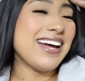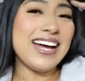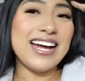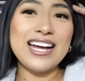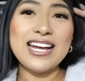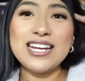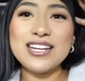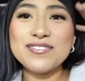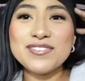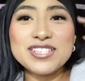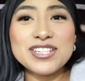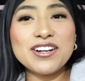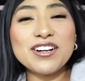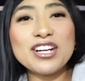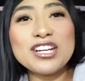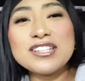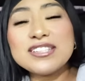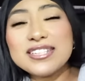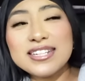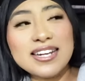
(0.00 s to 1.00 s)
I am
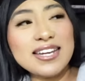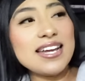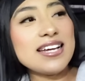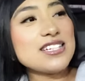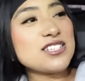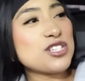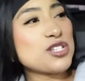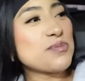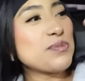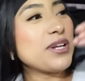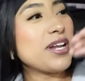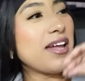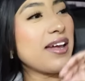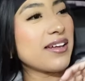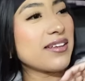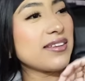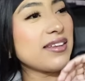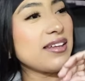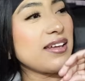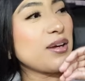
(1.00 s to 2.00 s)
sorry. Today has just been
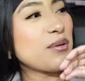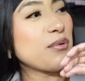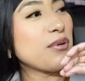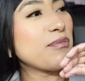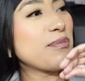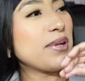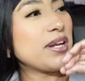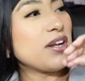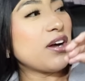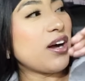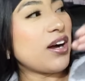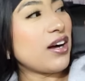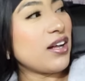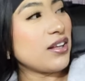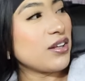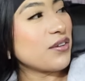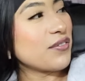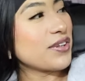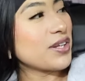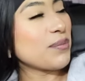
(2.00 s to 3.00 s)
hectic. We've been
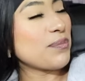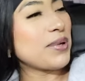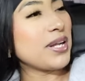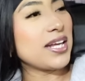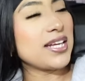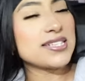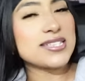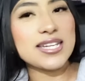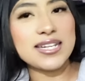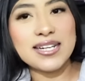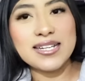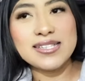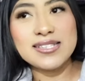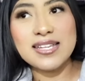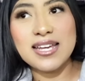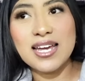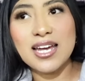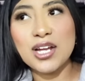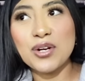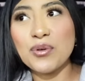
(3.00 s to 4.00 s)
all over the place. Like I
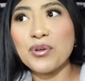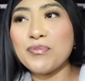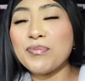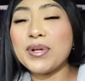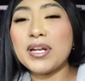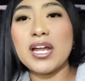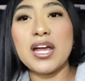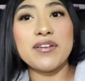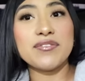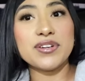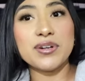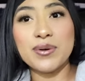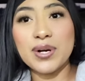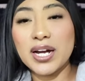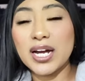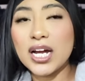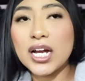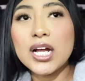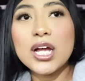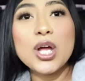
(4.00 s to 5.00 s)
said, we've been
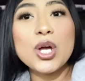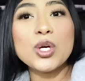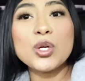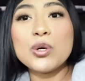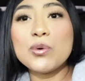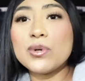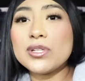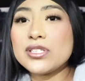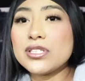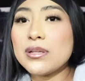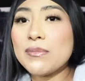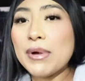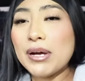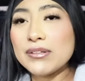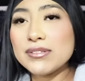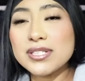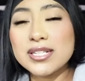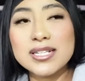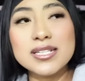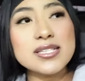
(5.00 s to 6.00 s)
everywhere. We went to the
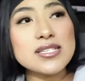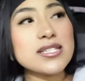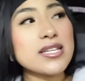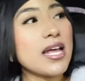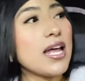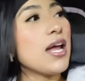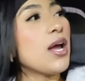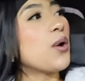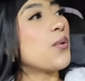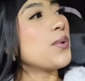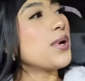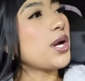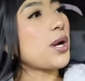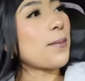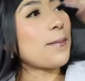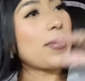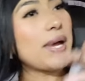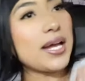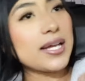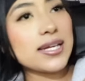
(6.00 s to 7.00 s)
mountains. We
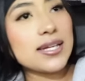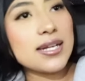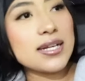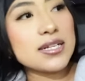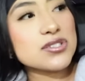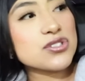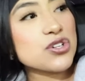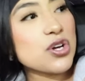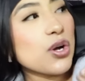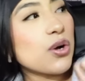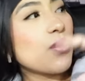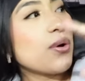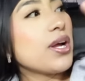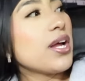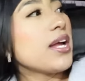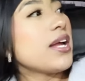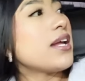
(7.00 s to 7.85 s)
are back in Esco.